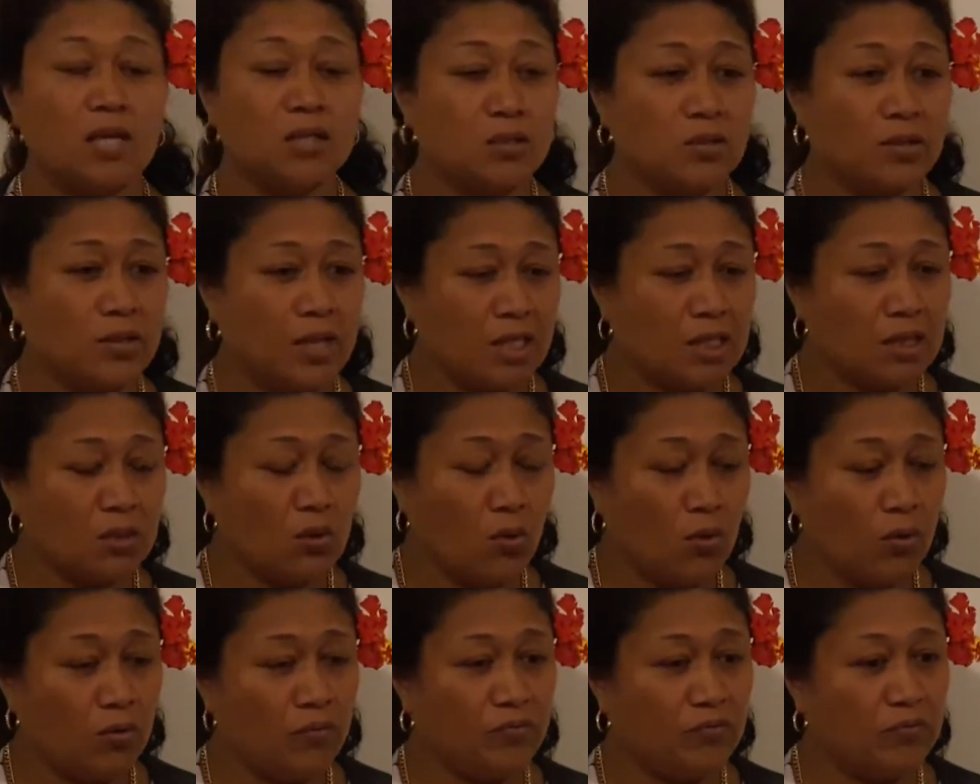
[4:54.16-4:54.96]
So that's
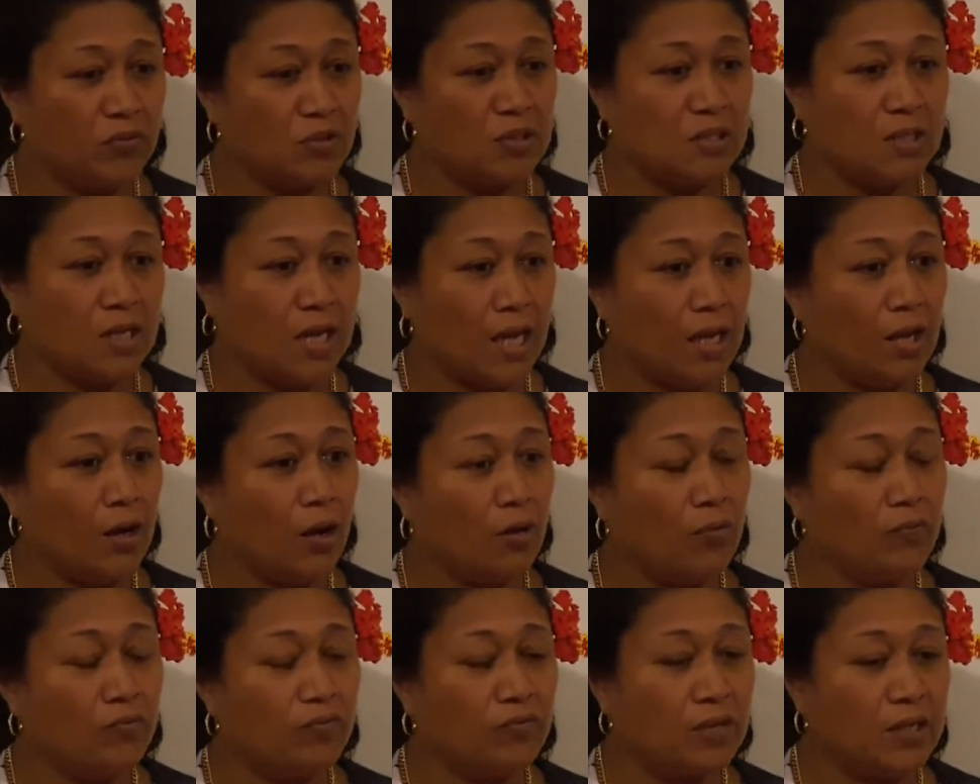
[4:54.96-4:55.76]
all for today.
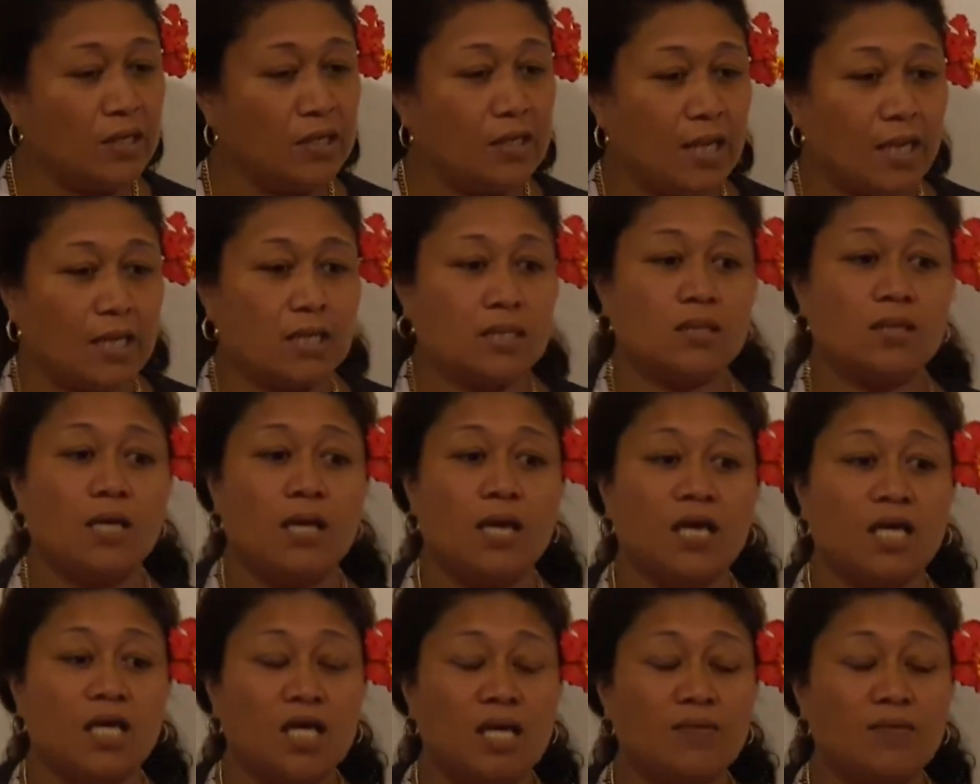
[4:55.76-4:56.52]
Hopefully that